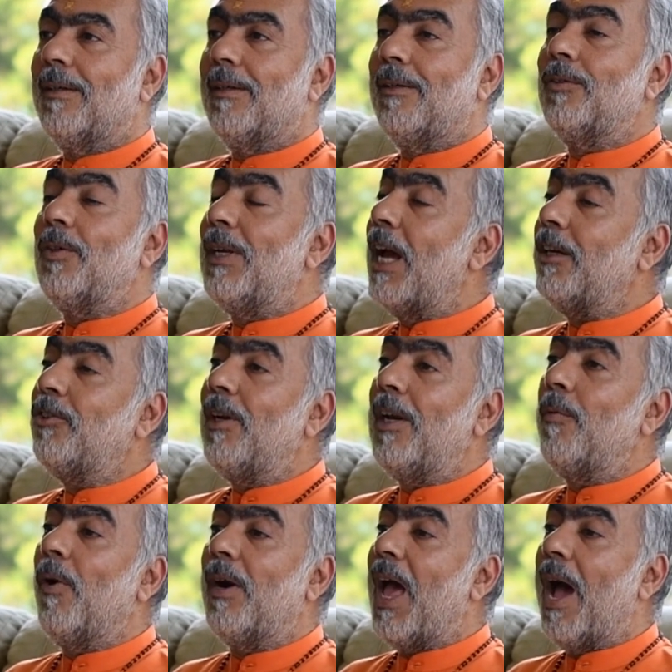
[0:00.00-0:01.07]
So naturally
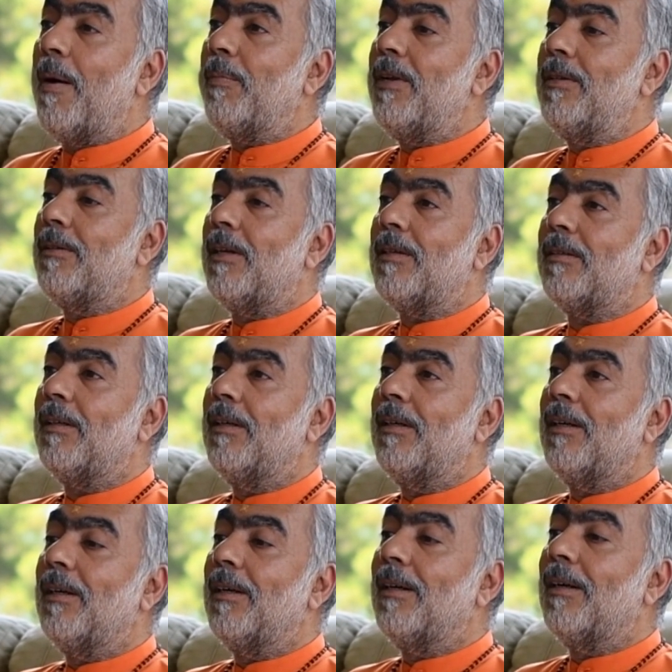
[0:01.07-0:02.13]
what happens is
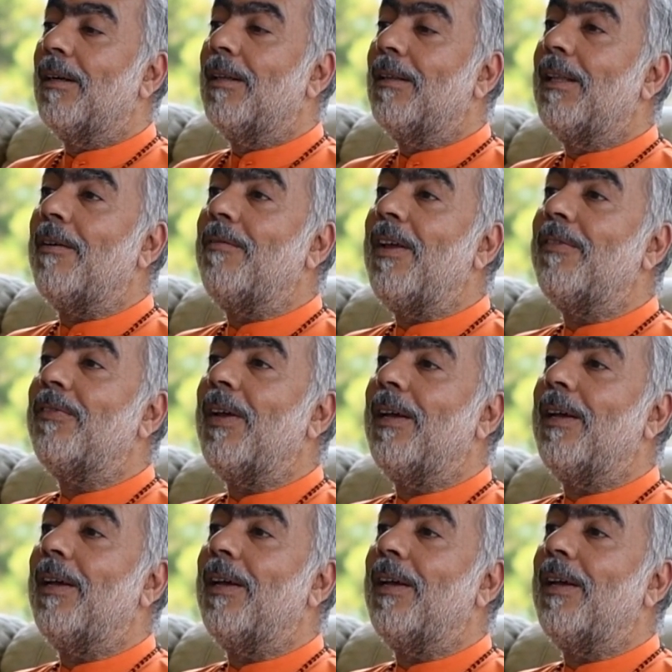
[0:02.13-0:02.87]
that we,